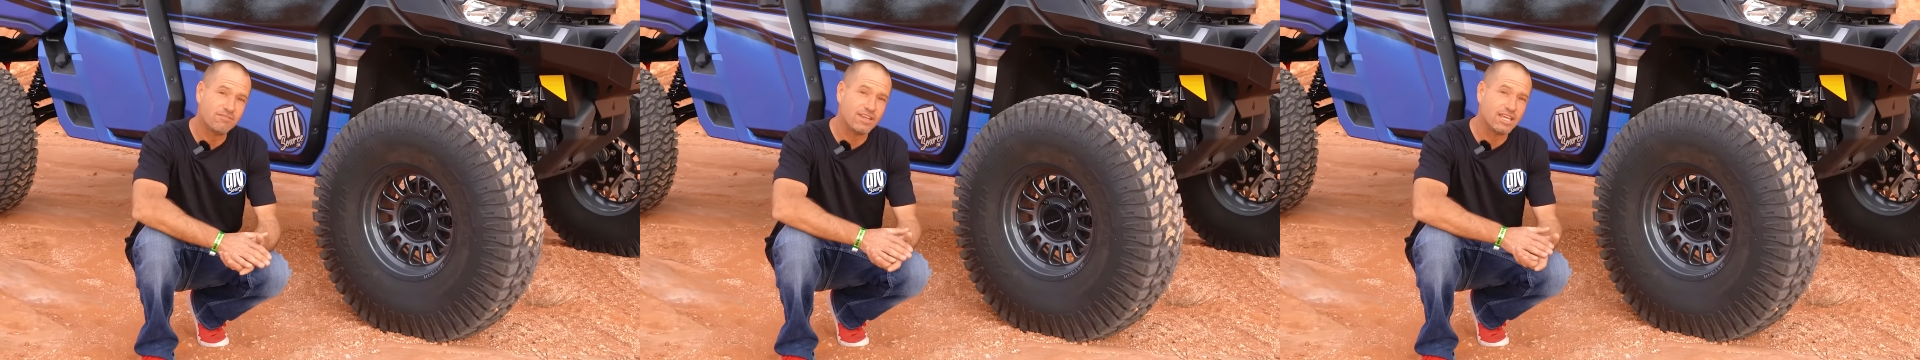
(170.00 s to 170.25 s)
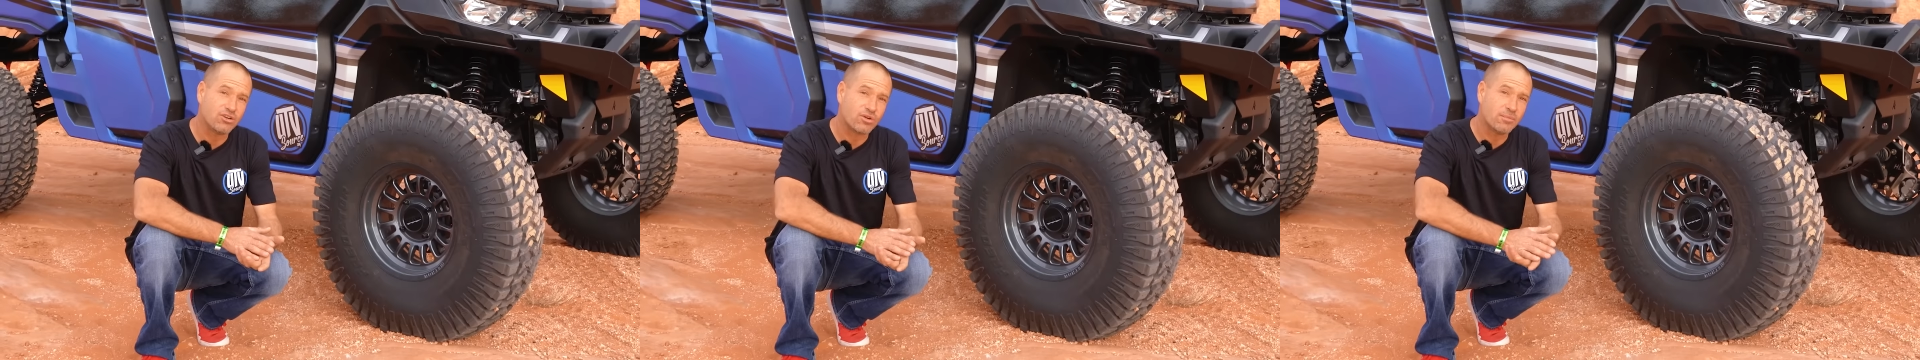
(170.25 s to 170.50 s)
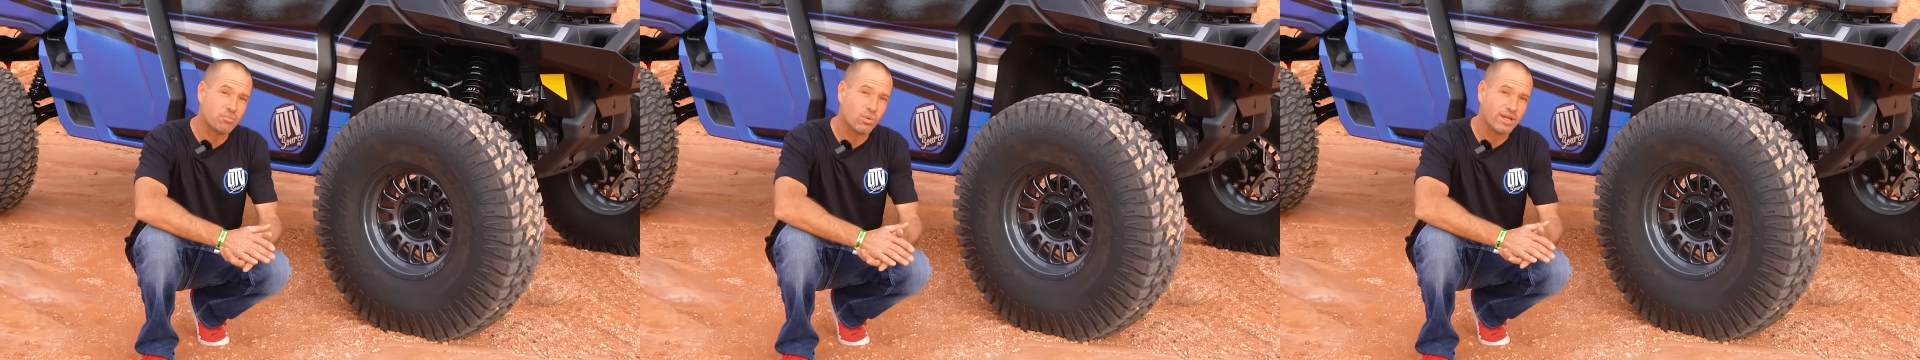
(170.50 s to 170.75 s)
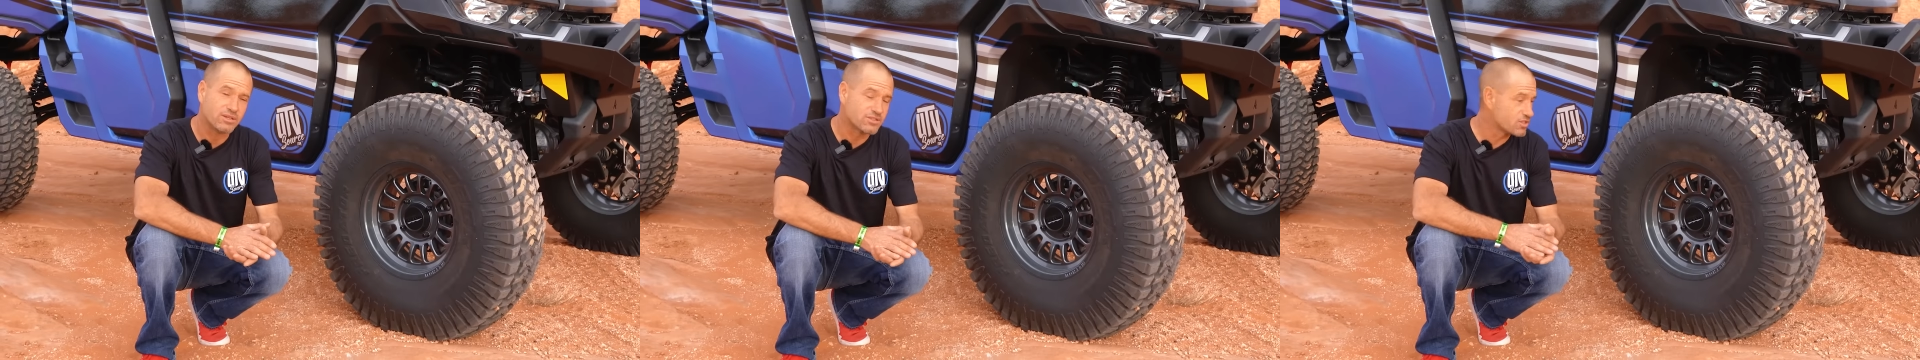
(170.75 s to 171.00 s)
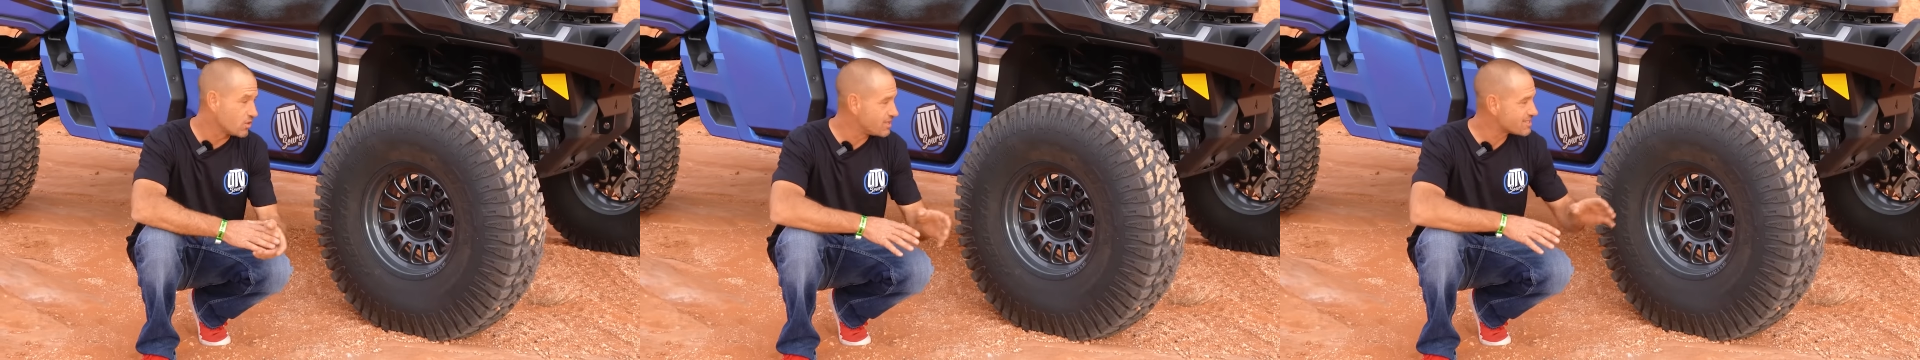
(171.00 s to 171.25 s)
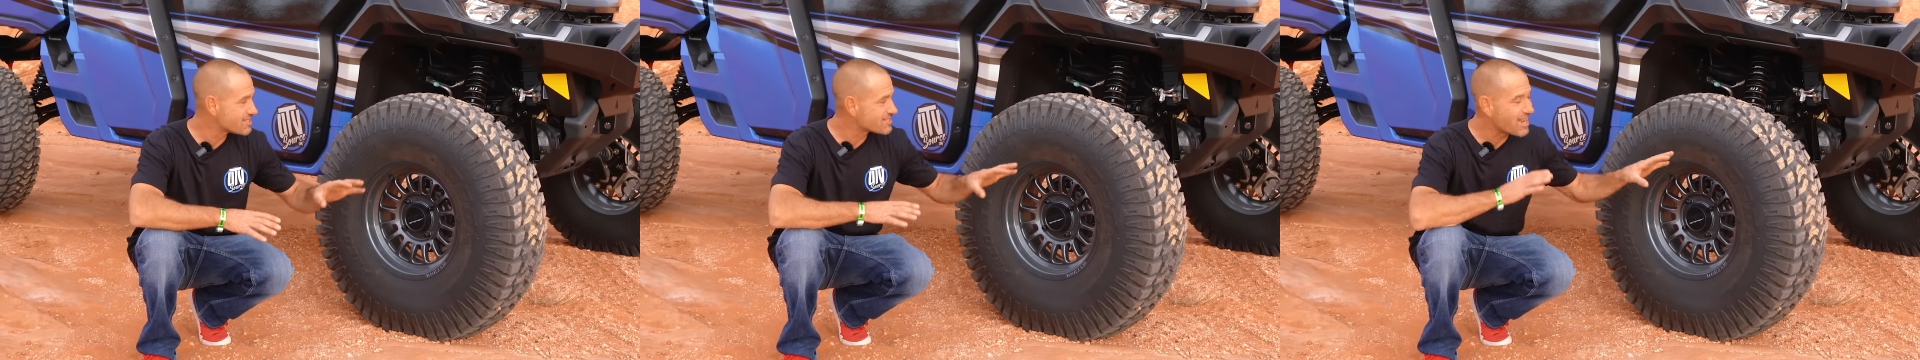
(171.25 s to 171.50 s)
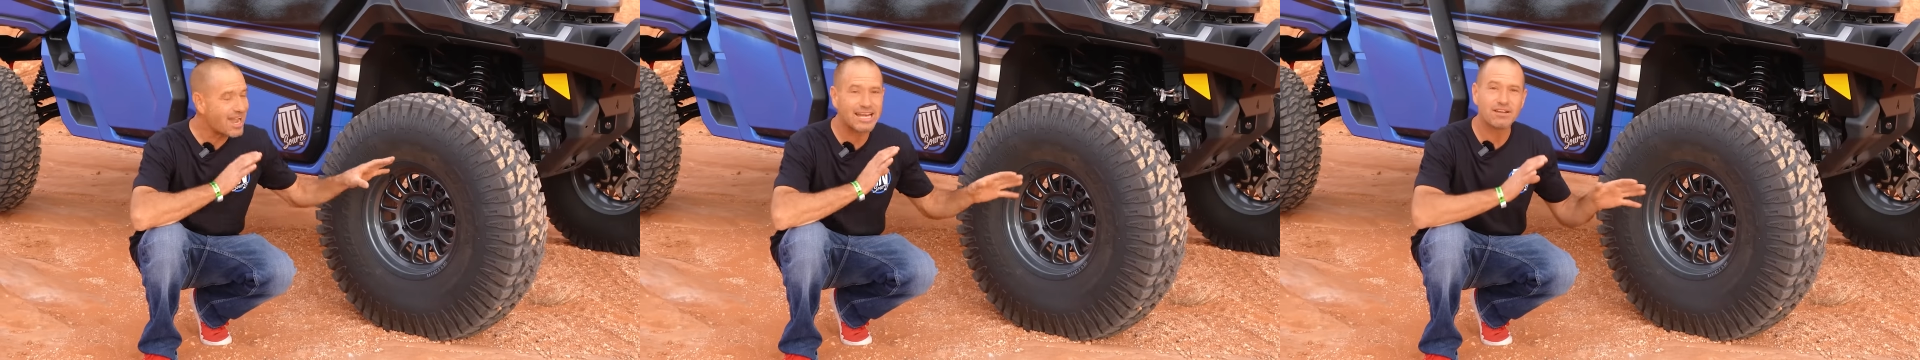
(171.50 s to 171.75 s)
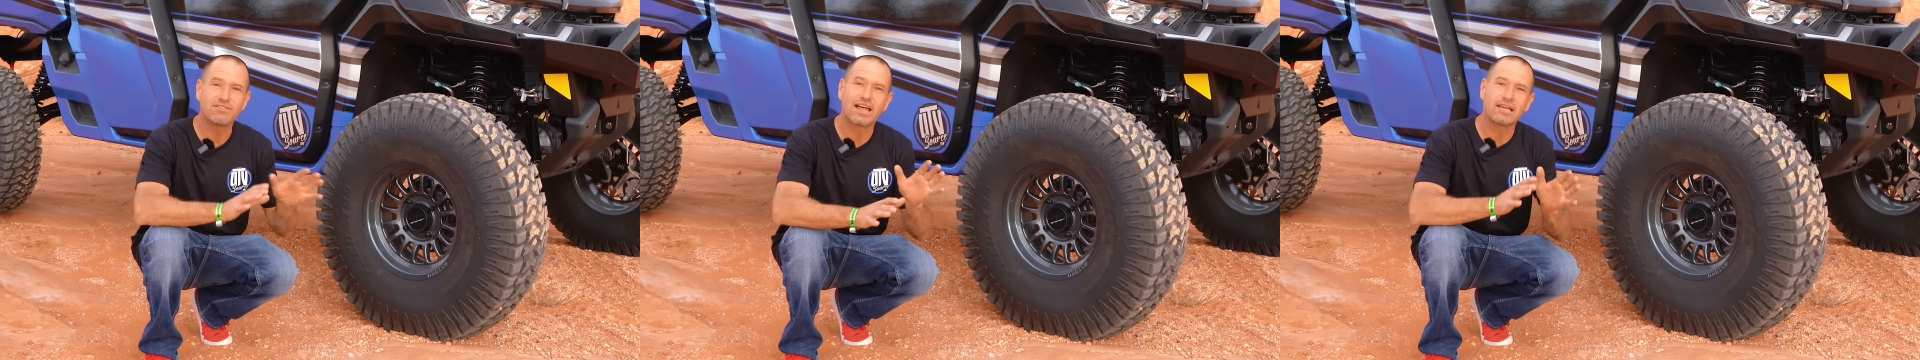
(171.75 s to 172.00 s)
V-grip wheels. So this is
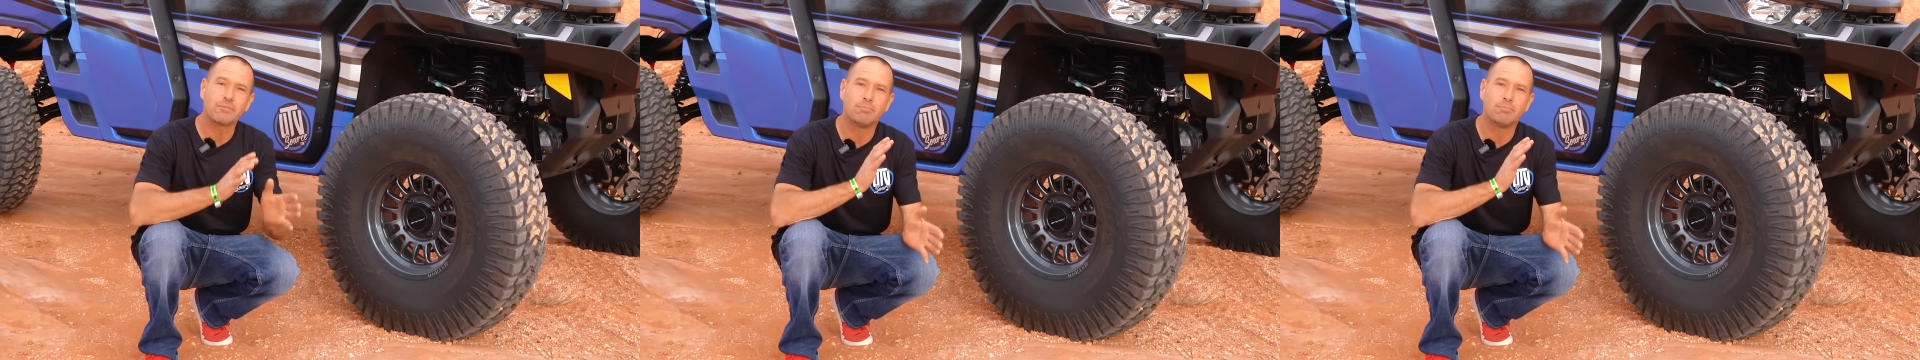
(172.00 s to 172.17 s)
kind of like